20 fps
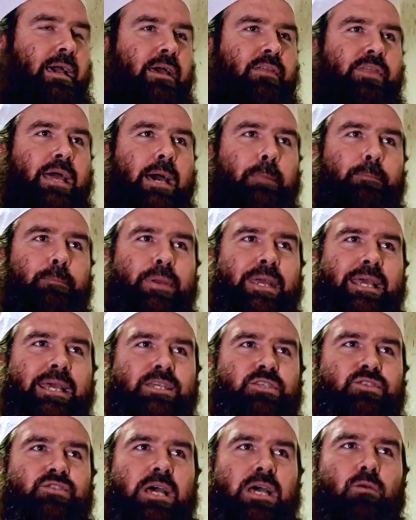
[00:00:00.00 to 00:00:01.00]
that
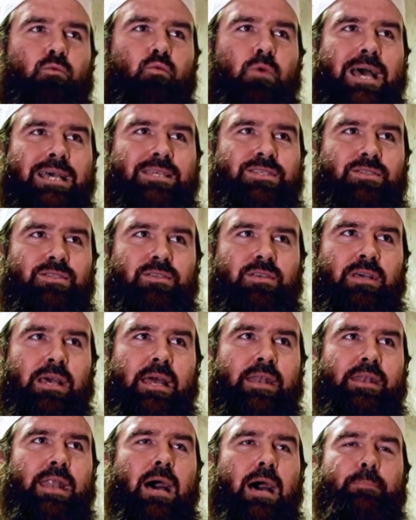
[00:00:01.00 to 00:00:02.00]
peace, that rest,
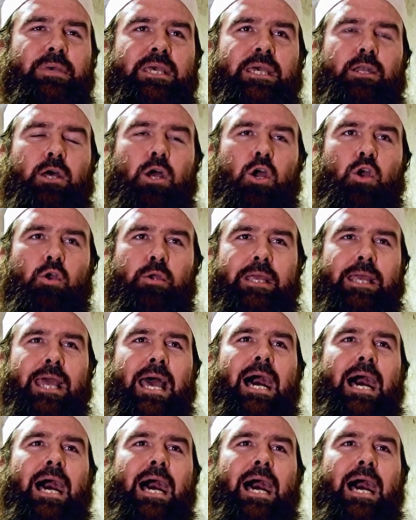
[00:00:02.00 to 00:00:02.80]
not being in a hurry.